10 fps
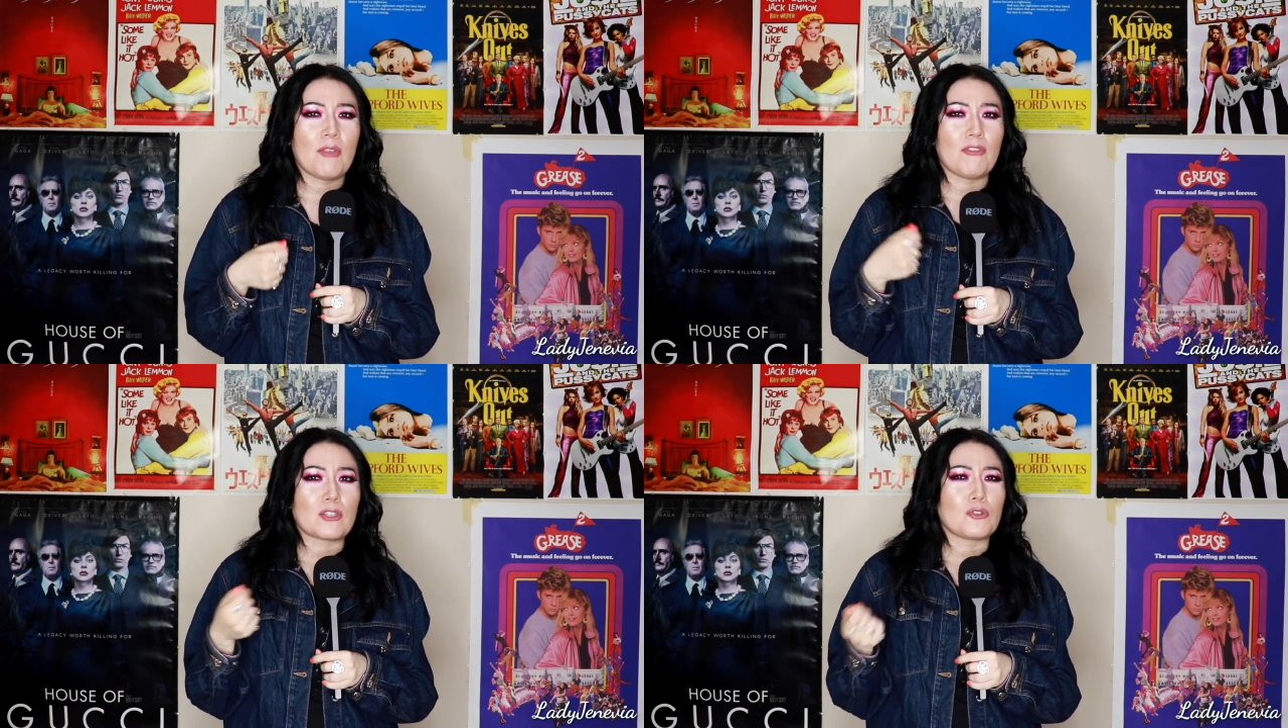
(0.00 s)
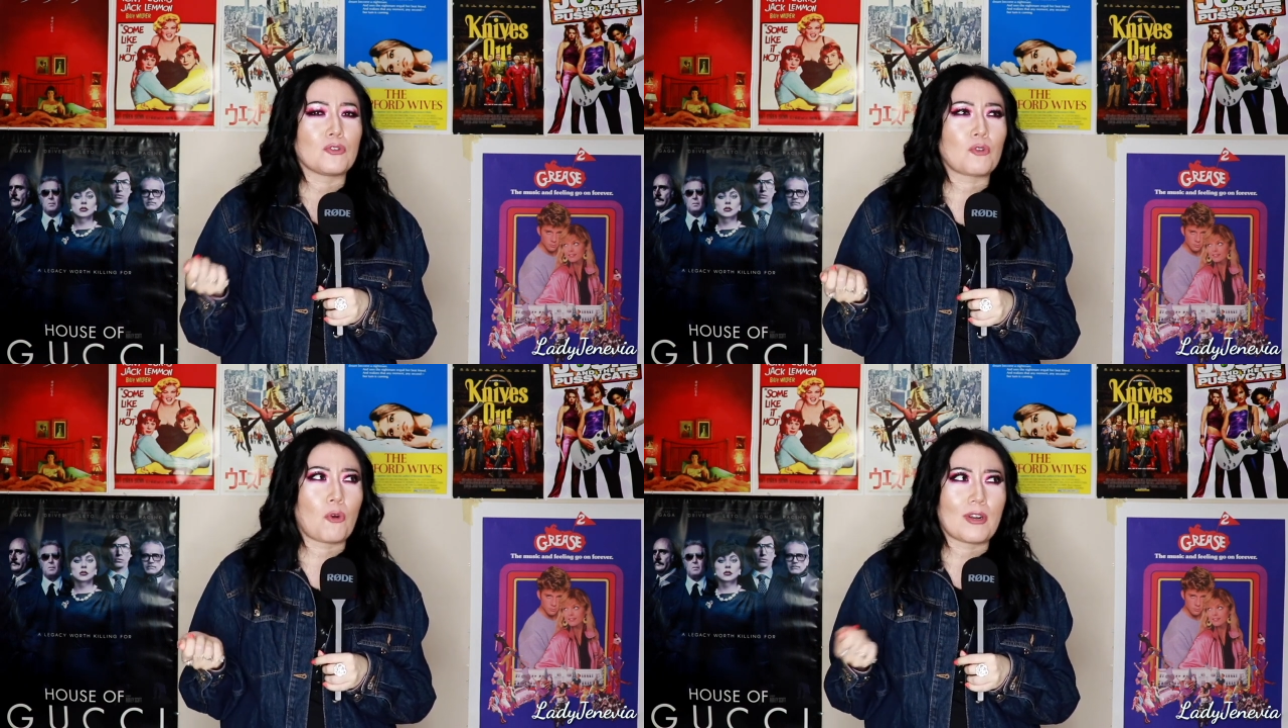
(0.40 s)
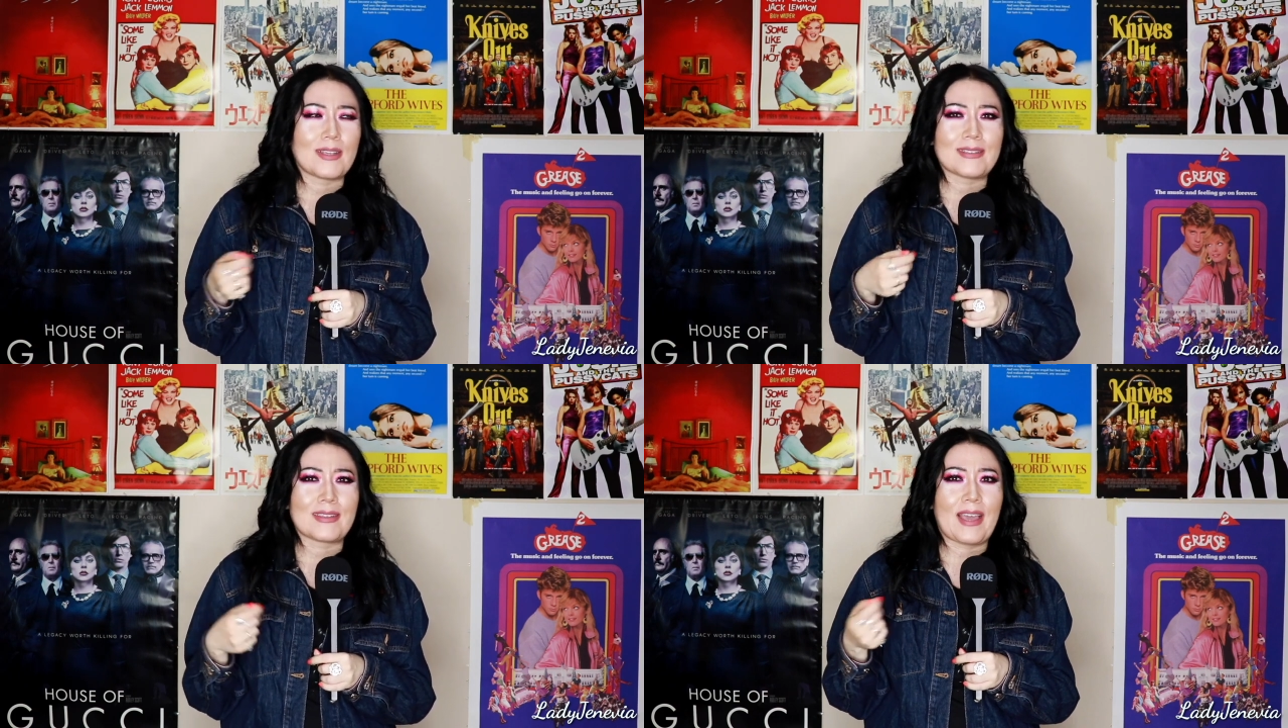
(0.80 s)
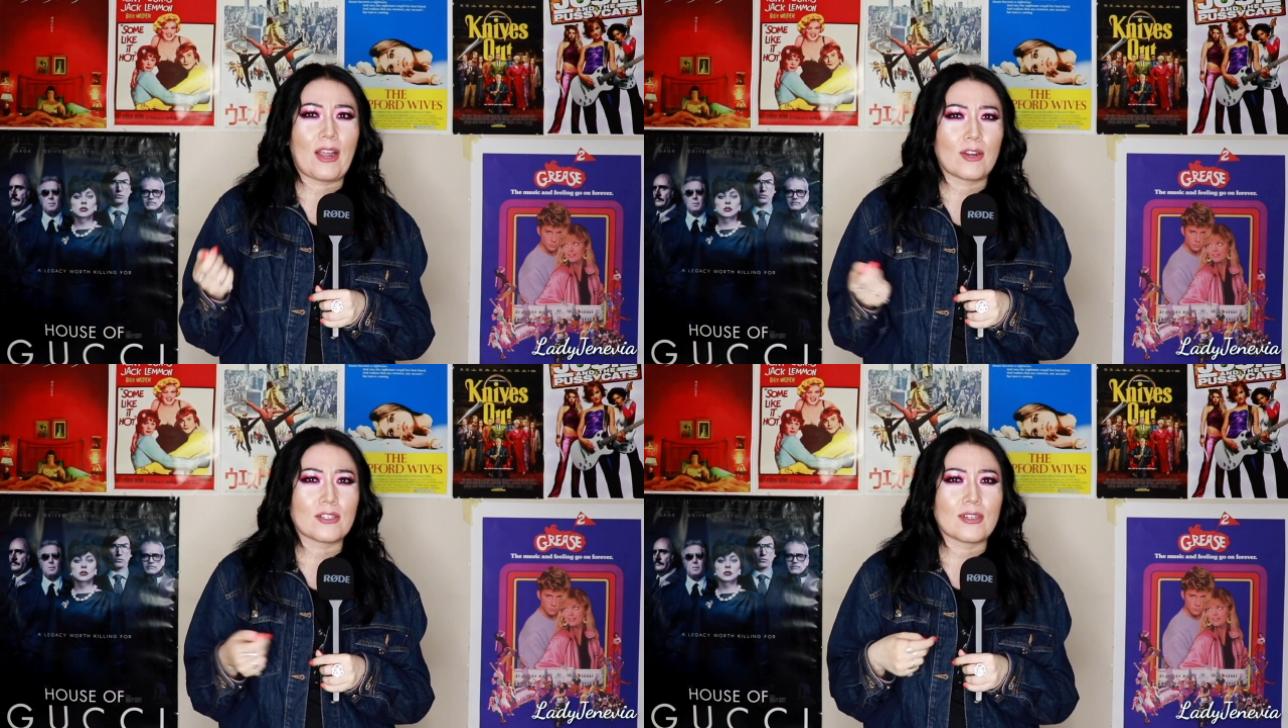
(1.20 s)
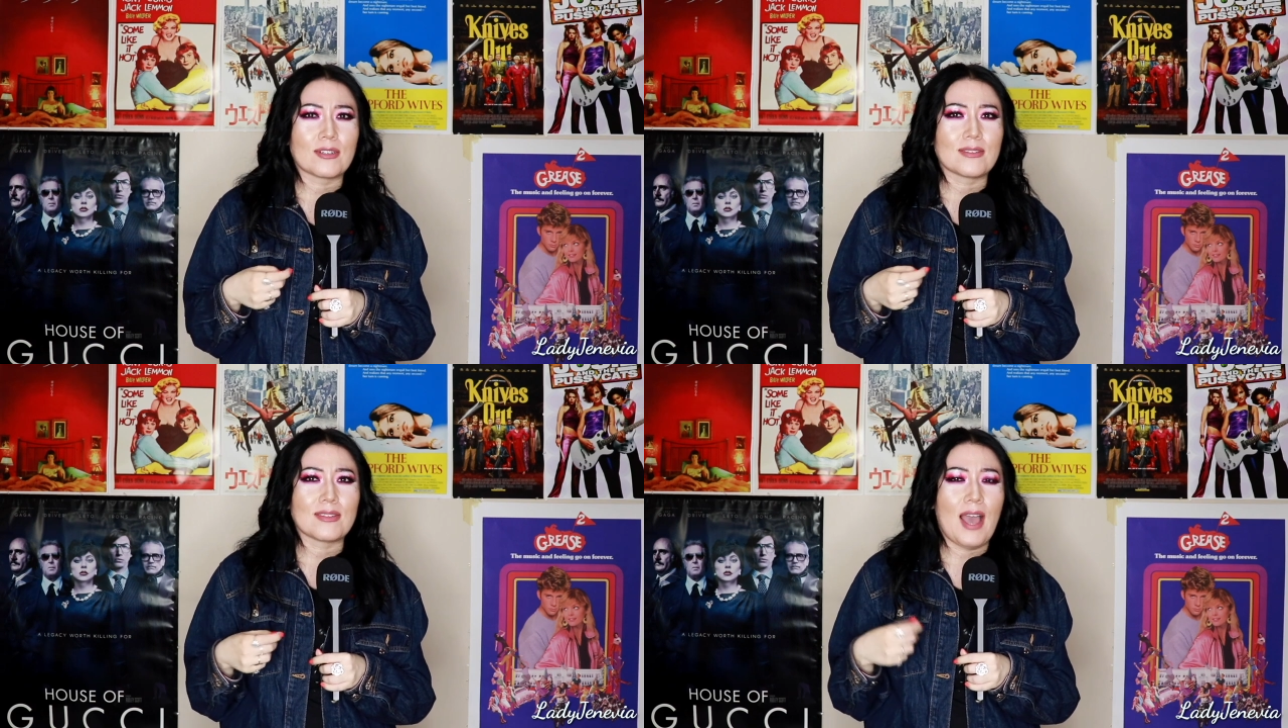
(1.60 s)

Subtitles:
fictional stories and characters.